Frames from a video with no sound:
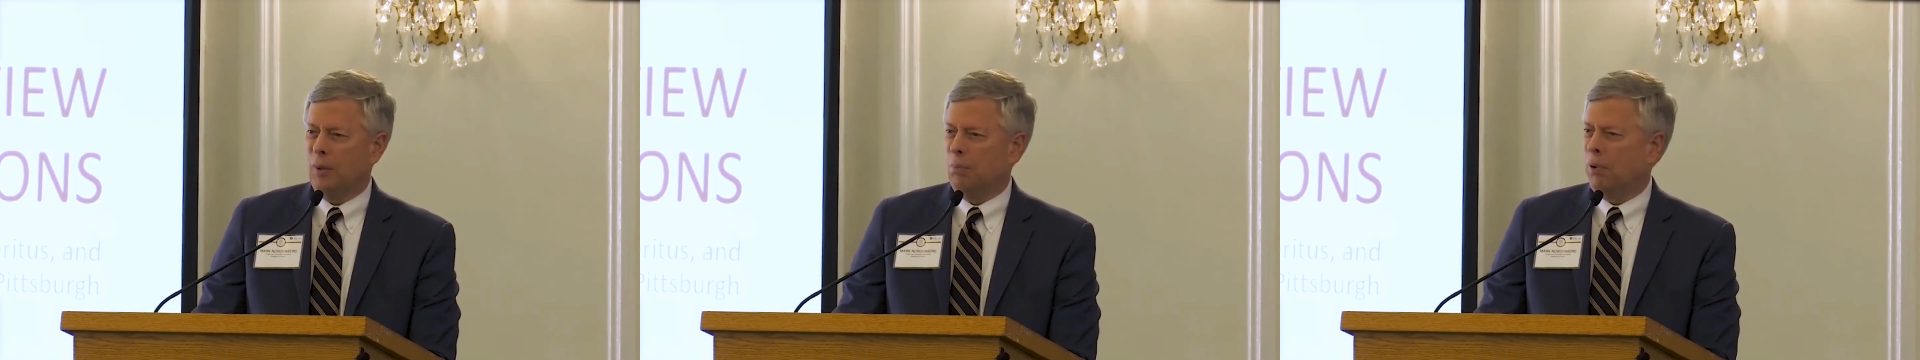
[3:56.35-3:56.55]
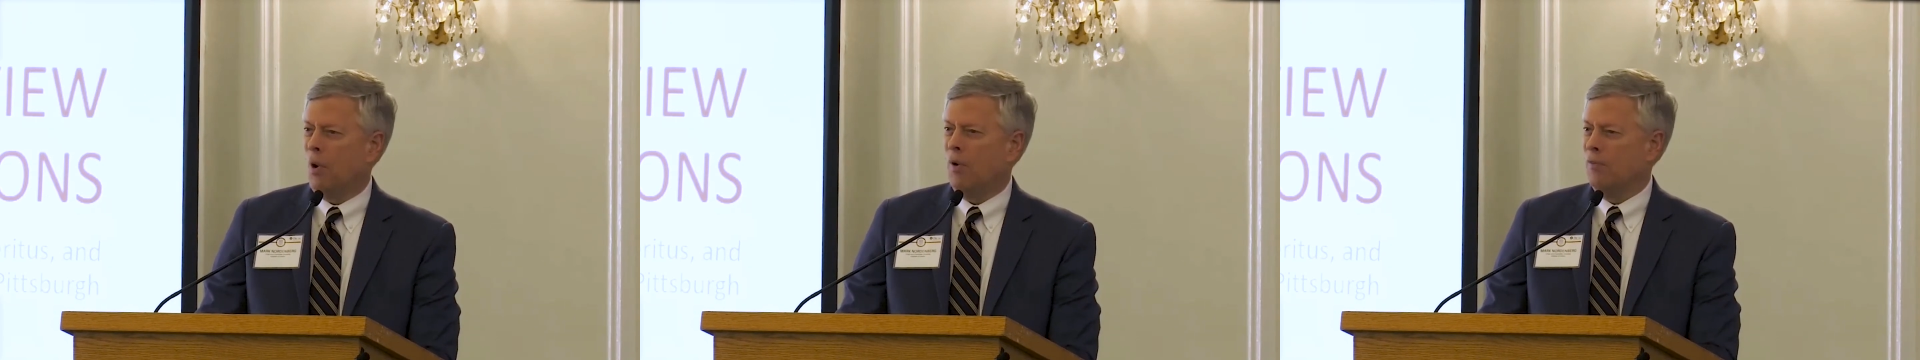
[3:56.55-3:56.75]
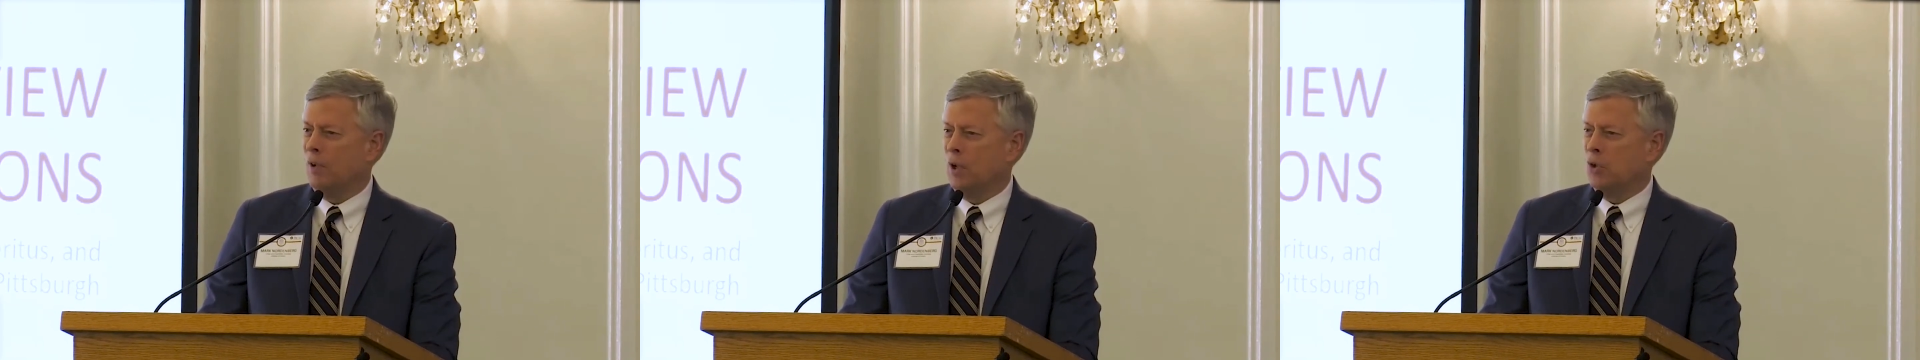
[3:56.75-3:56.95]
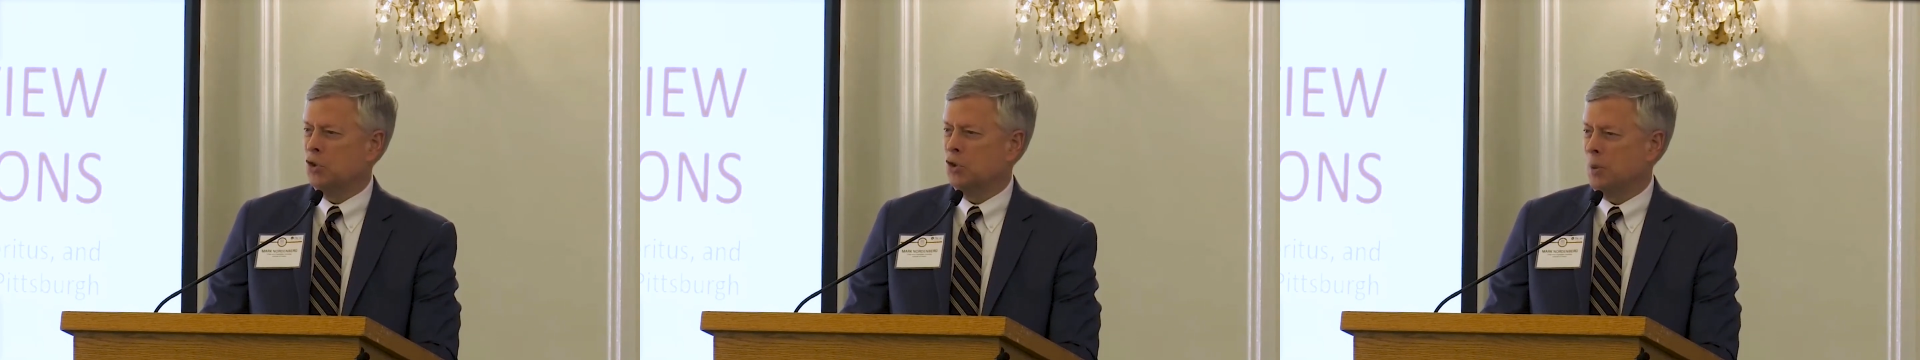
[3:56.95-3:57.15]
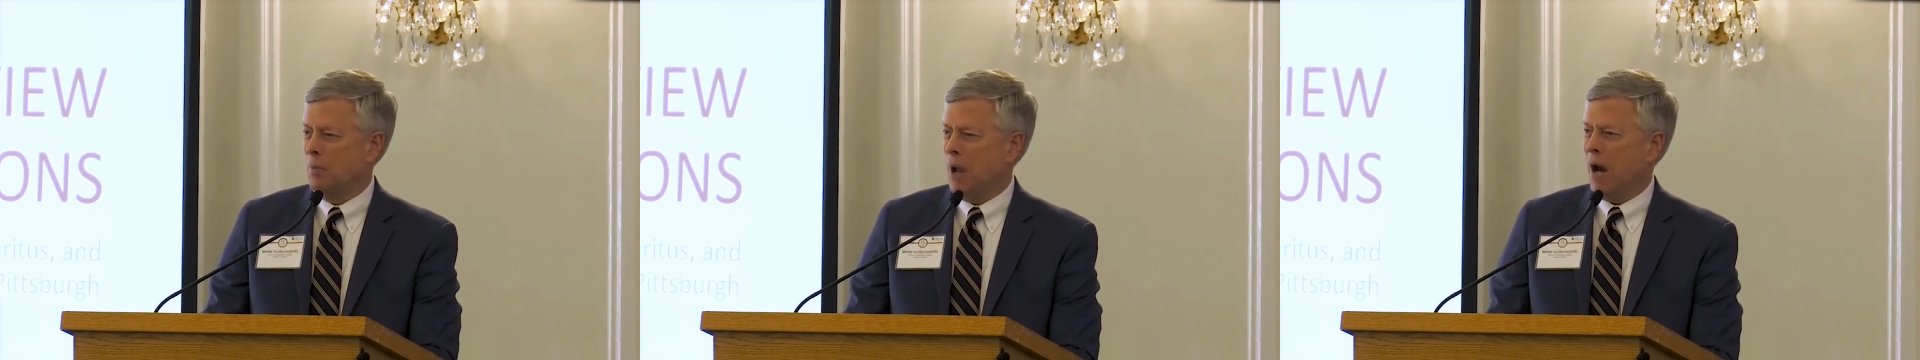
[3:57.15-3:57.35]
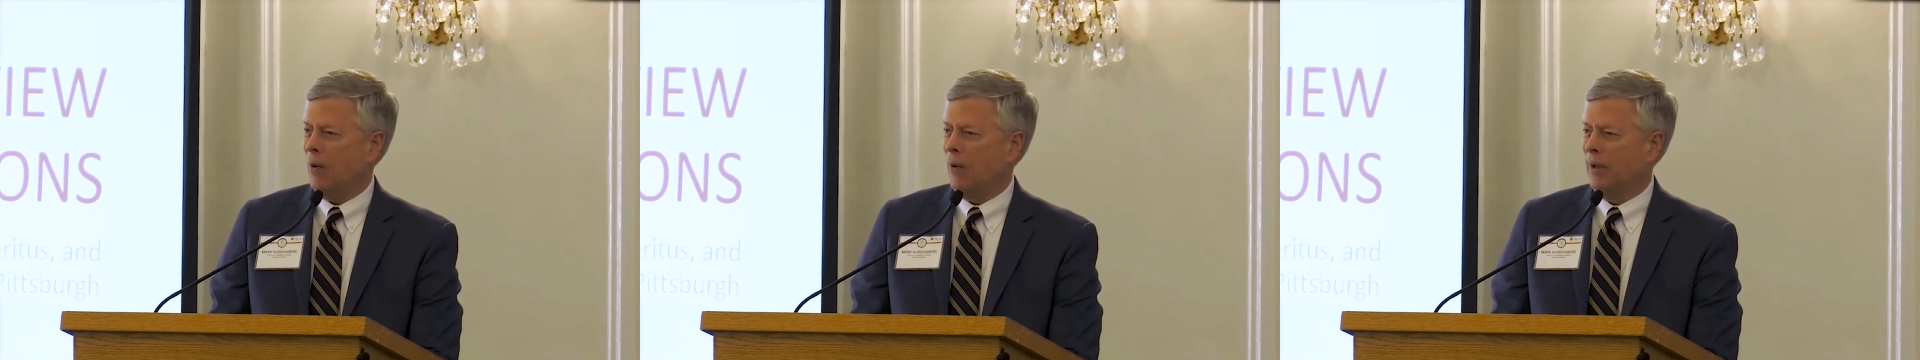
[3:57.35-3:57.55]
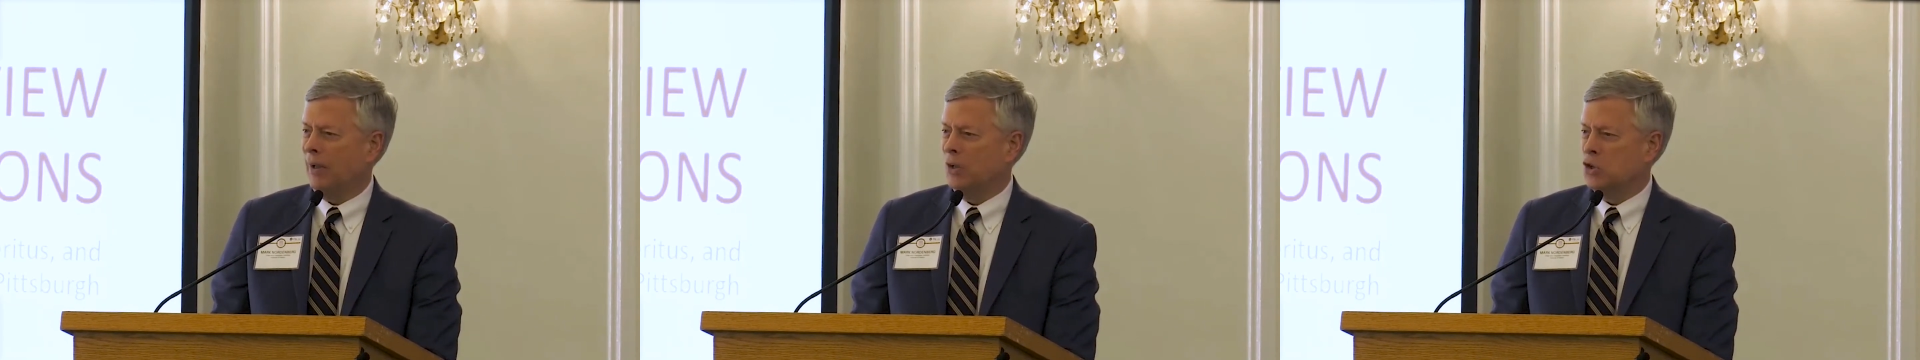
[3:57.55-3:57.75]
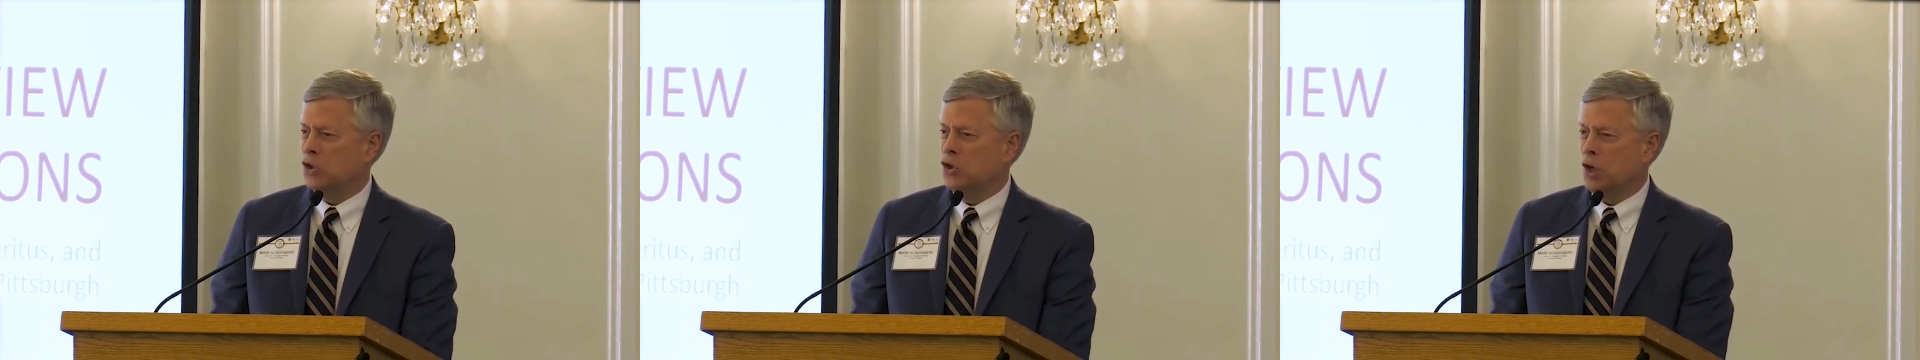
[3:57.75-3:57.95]
Provost
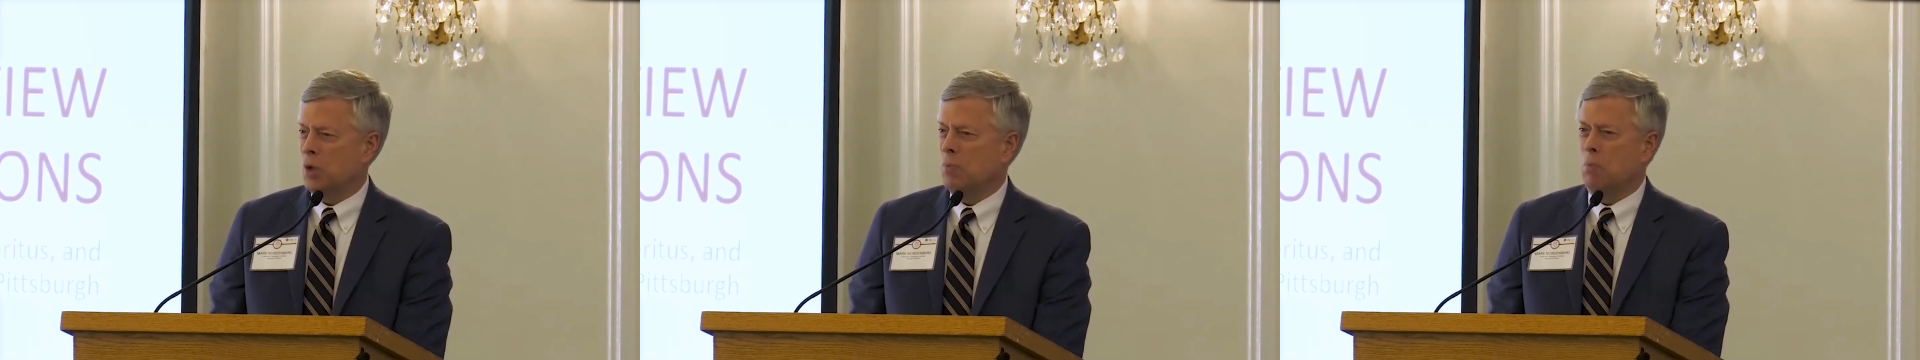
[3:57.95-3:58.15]
Emeritus Jim